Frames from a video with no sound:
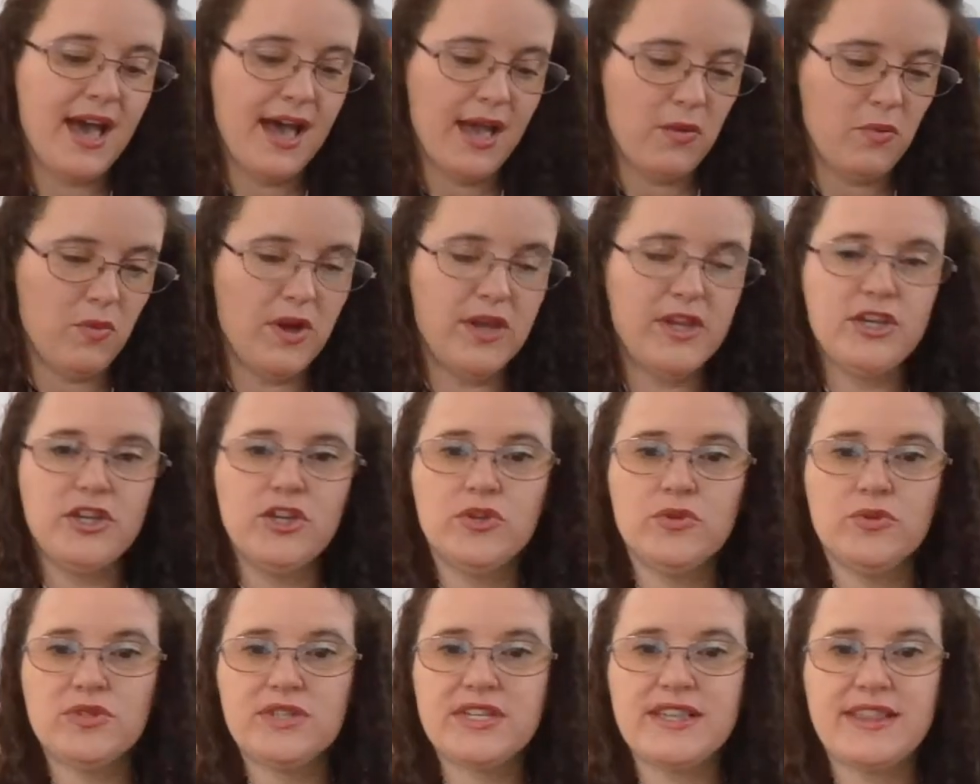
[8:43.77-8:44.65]
I want
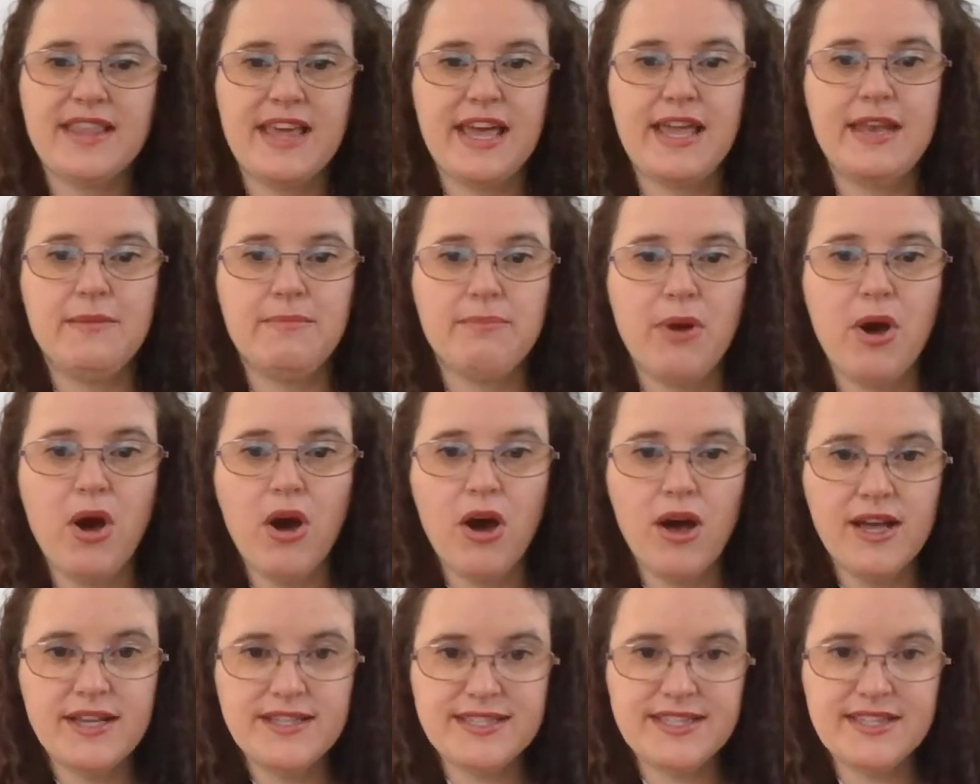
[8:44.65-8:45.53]
you to then
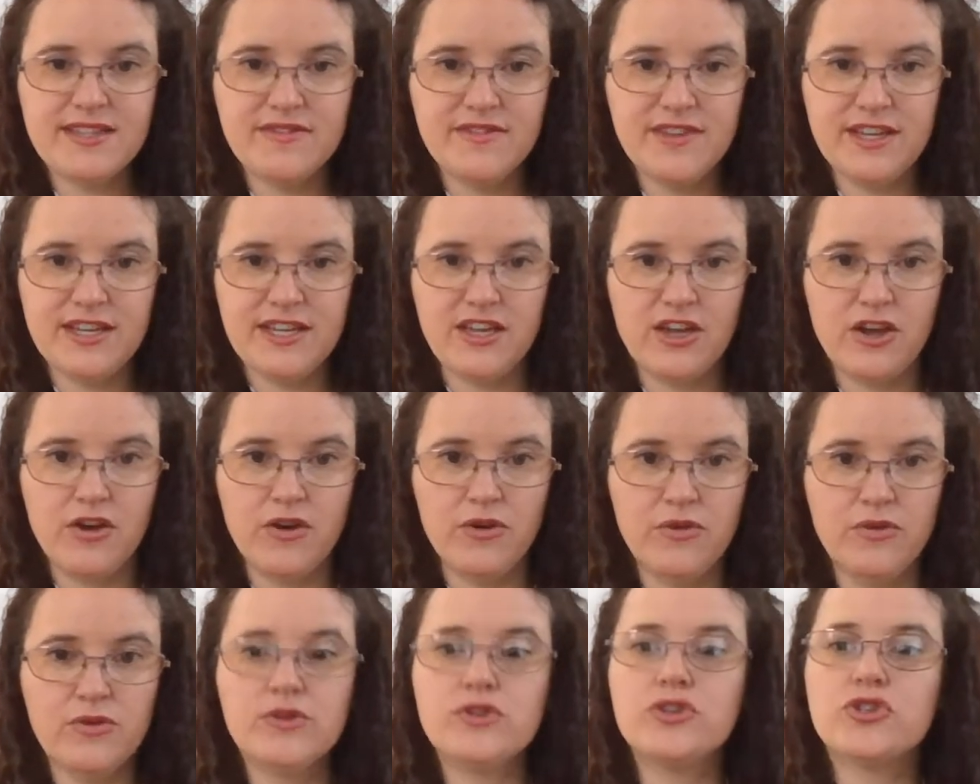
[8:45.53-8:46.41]
pause the
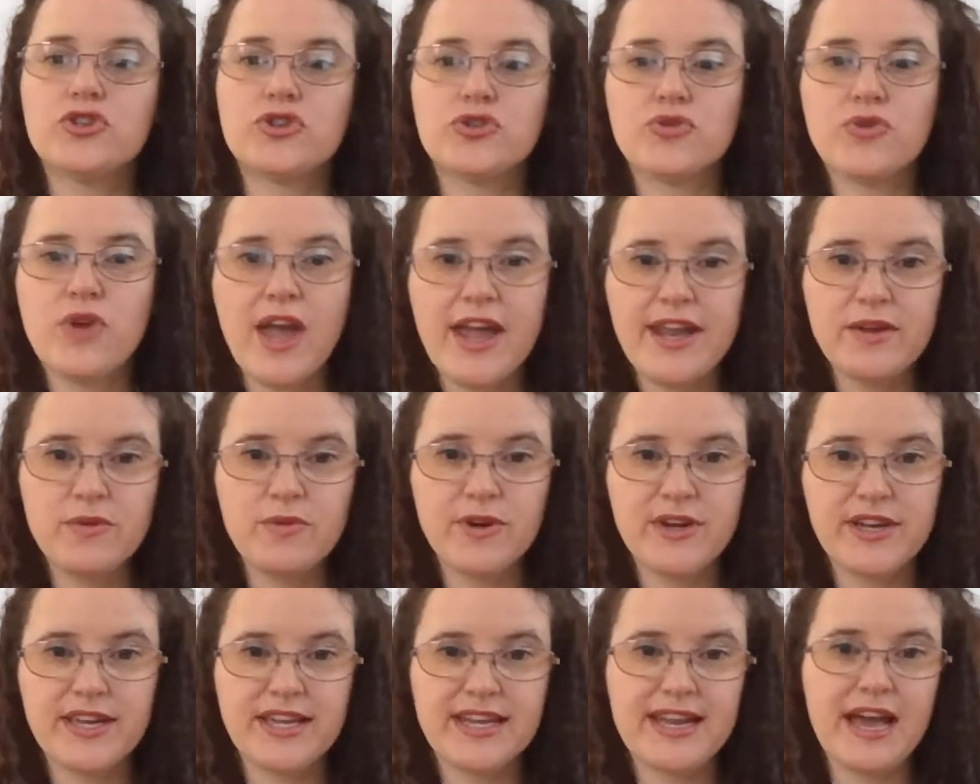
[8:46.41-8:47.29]
video, try to
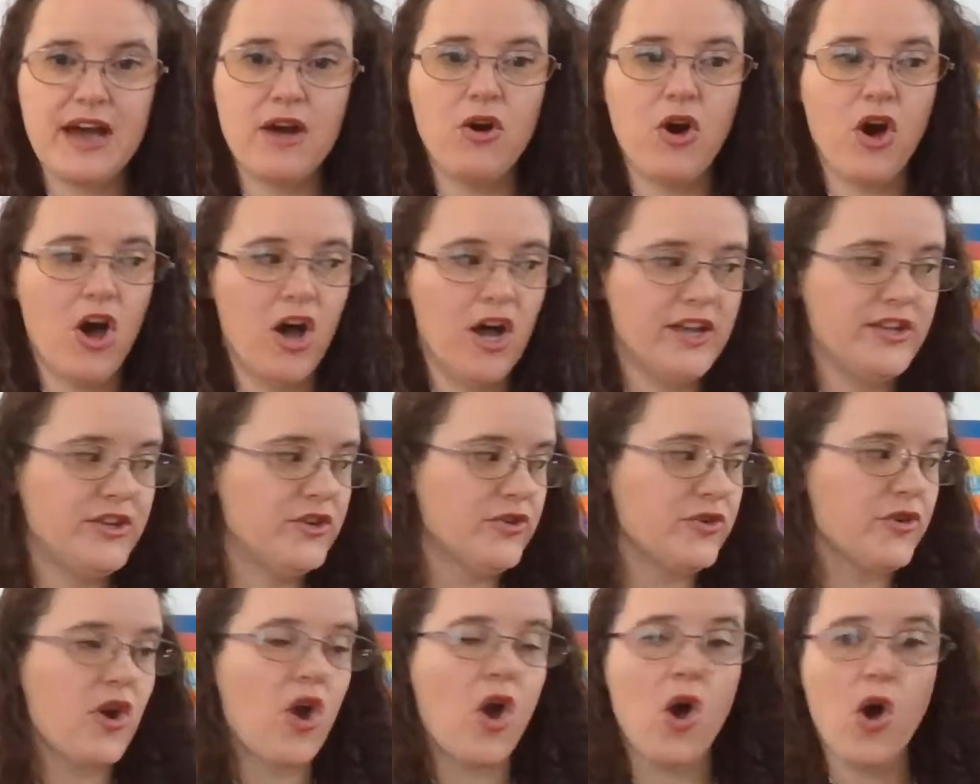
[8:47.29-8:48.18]
work it out on
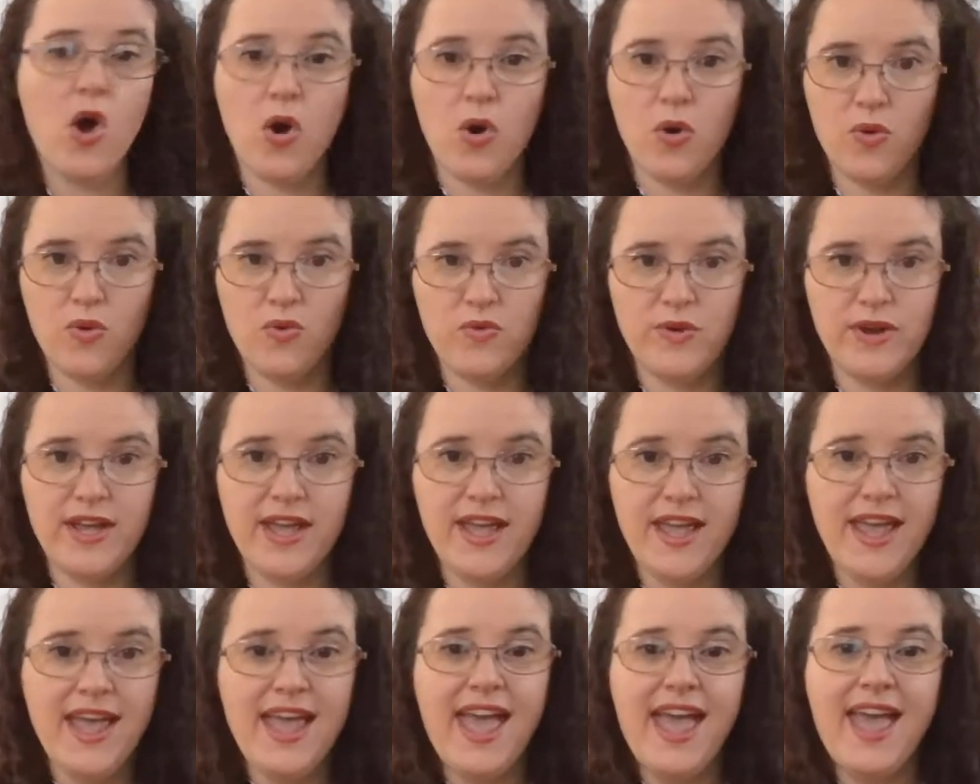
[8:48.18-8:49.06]
your
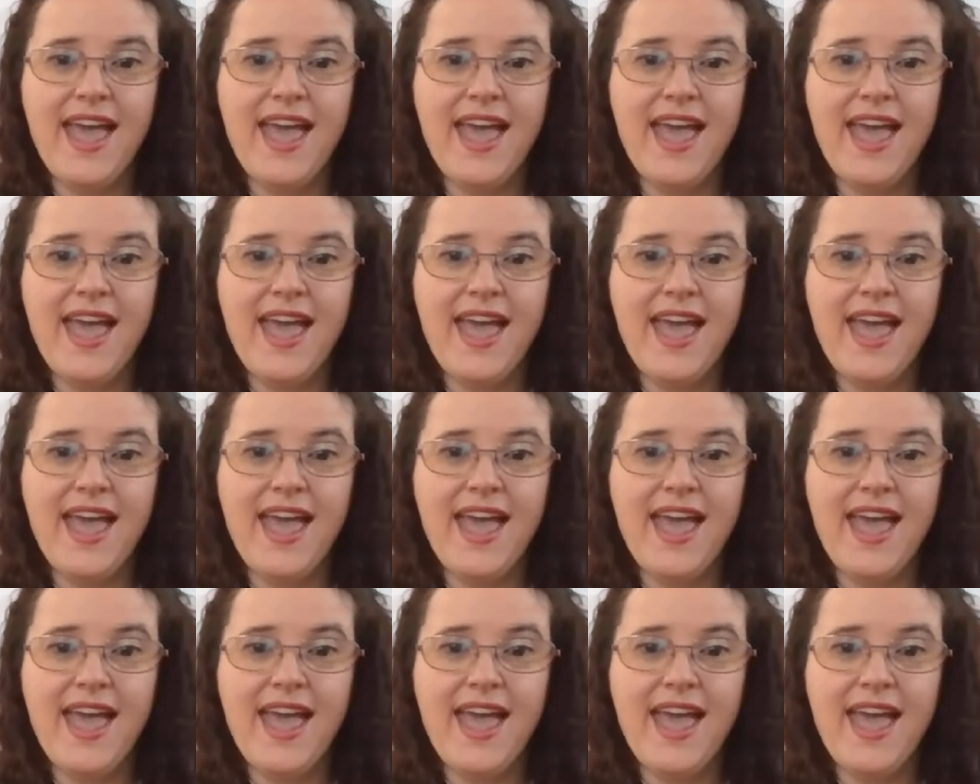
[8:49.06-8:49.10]
own,